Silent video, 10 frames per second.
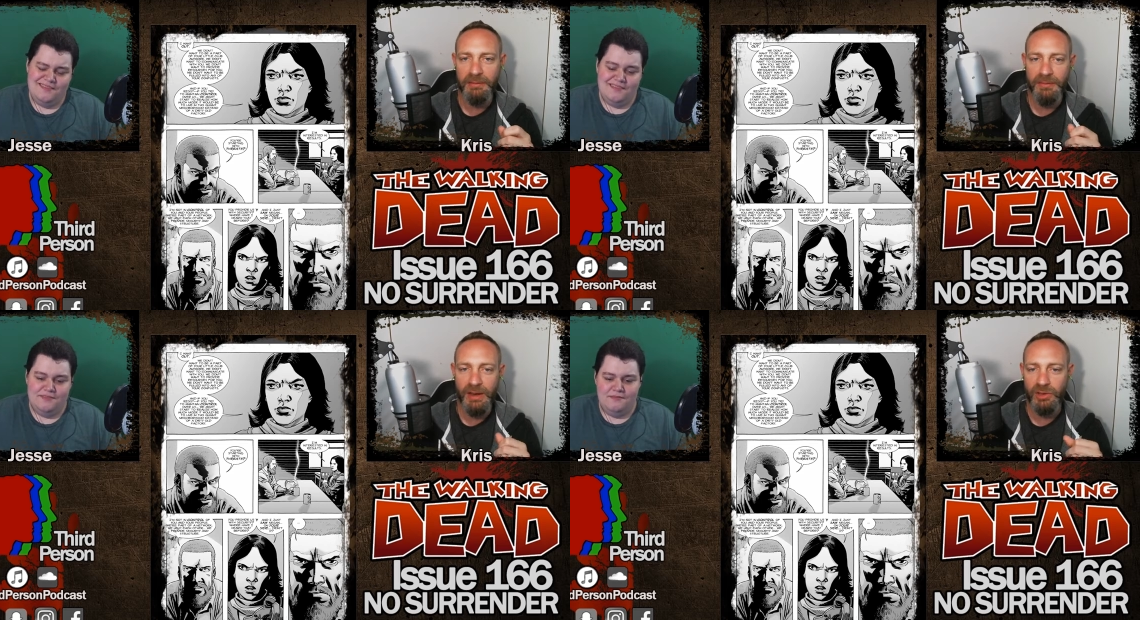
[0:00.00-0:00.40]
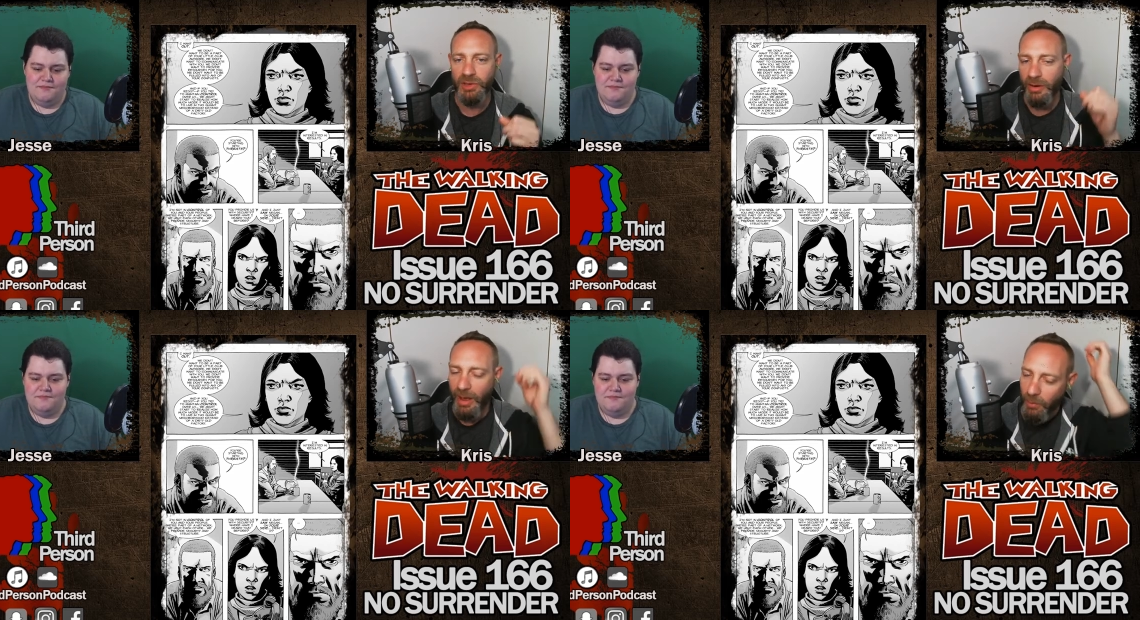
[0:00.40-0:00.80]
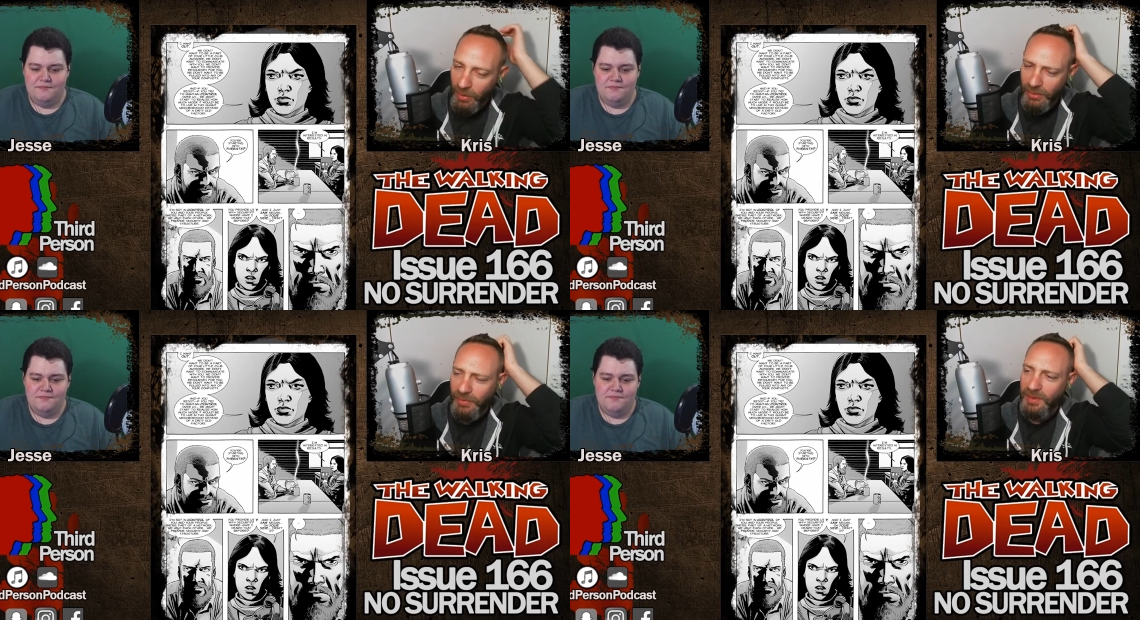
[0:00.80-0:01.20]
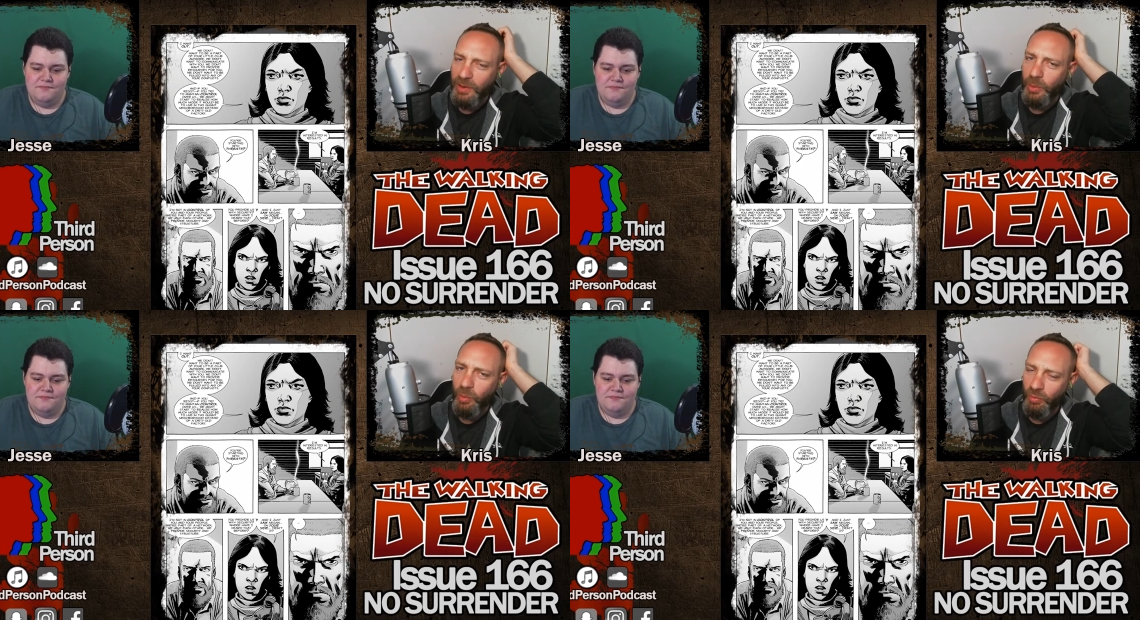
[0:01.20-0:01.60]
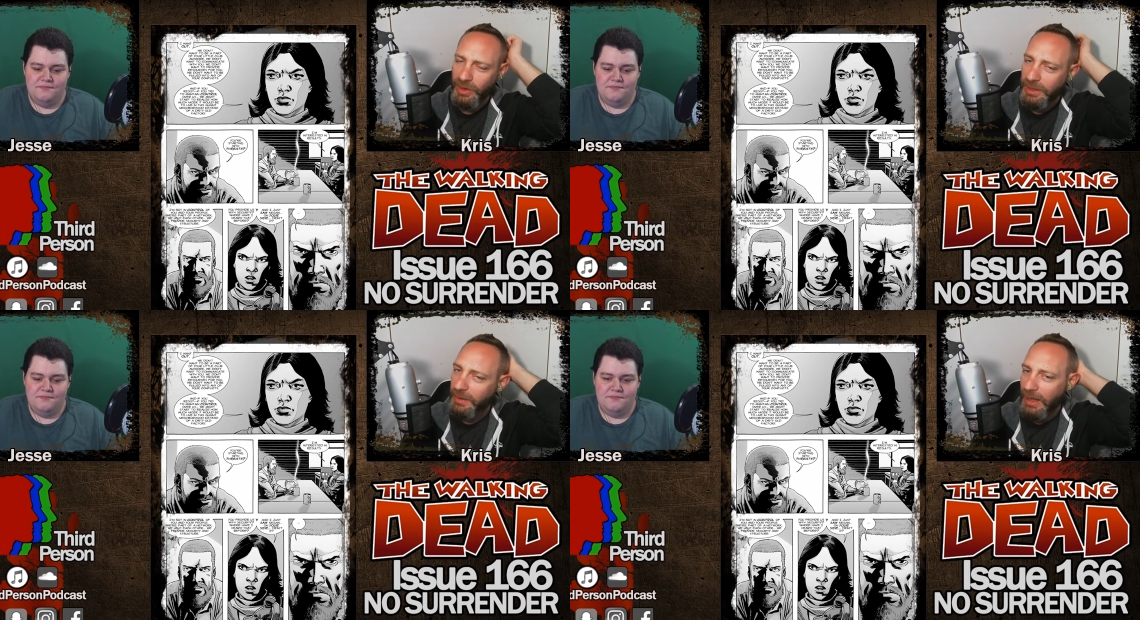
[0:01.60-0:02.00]
Speaker 1: a fan of sherry i wonder if there's anyone
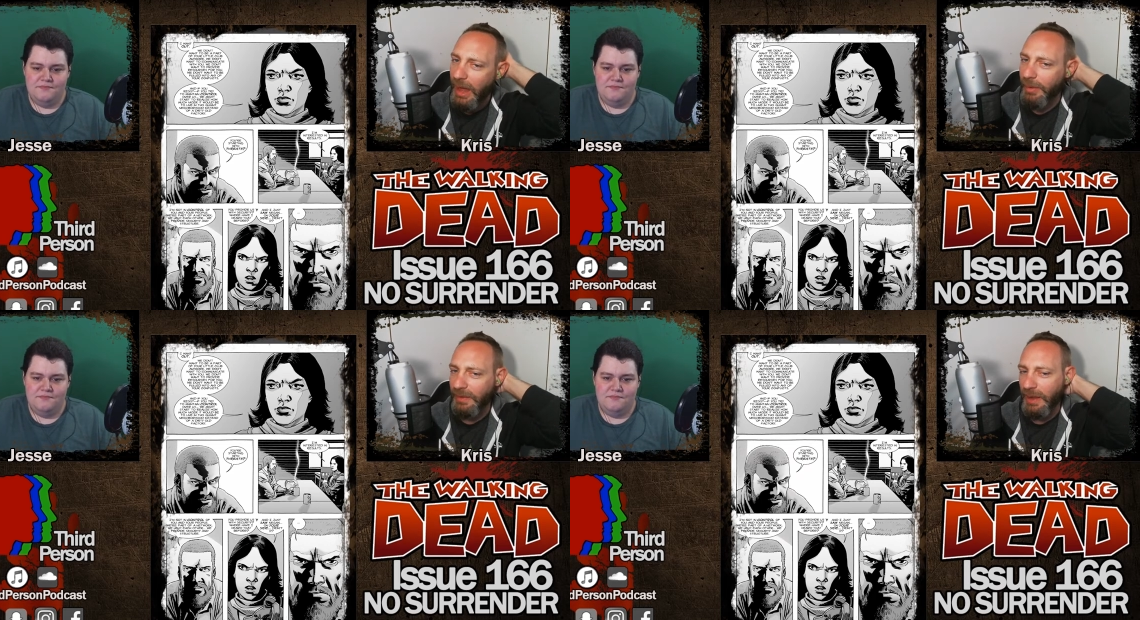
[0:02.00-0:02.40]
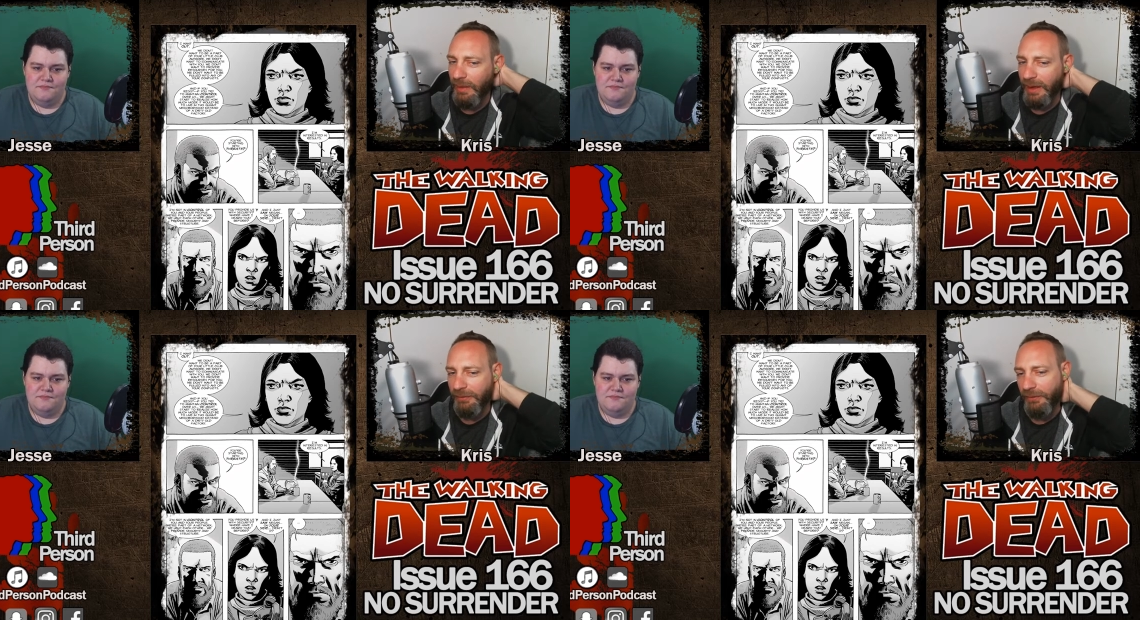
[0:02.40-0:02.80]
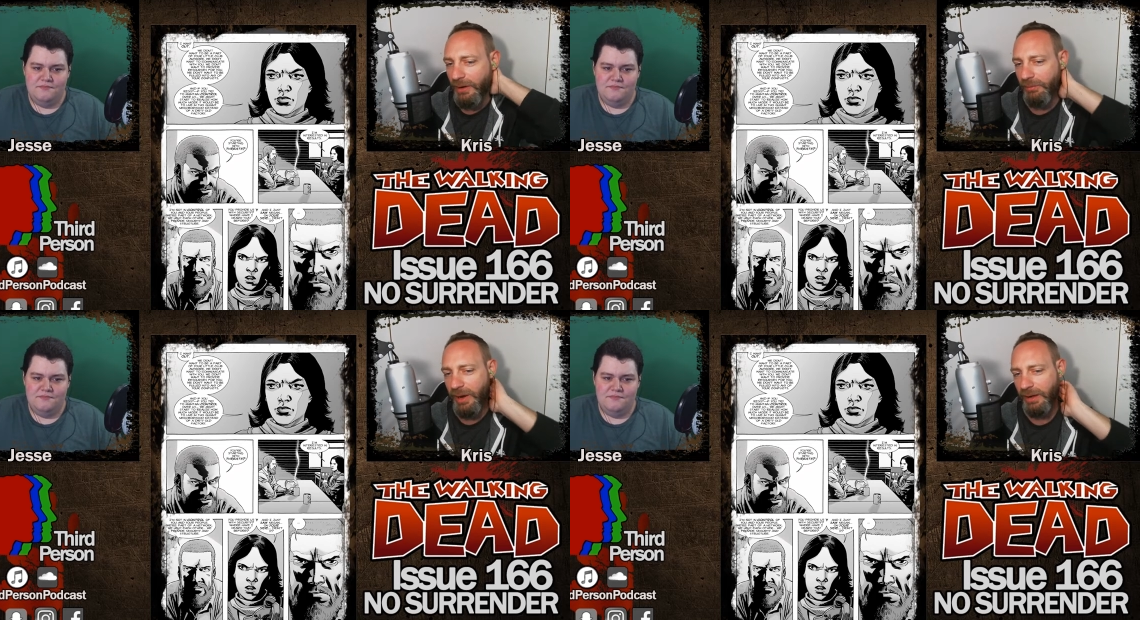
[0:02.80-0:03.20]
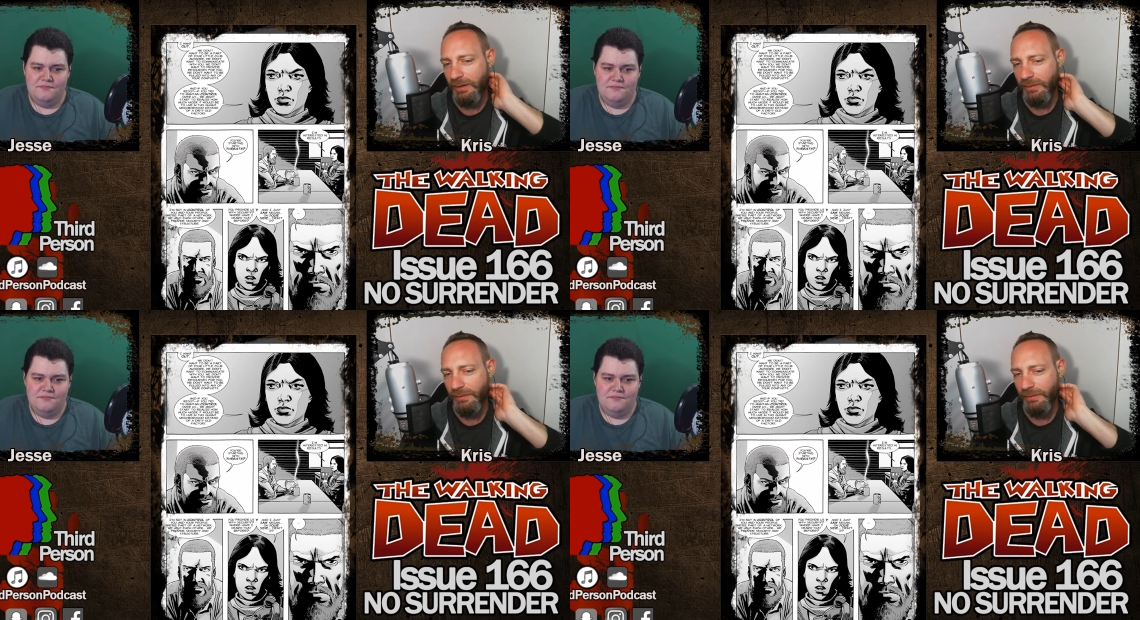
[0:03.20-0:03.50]
reading the comic that are like fuck rick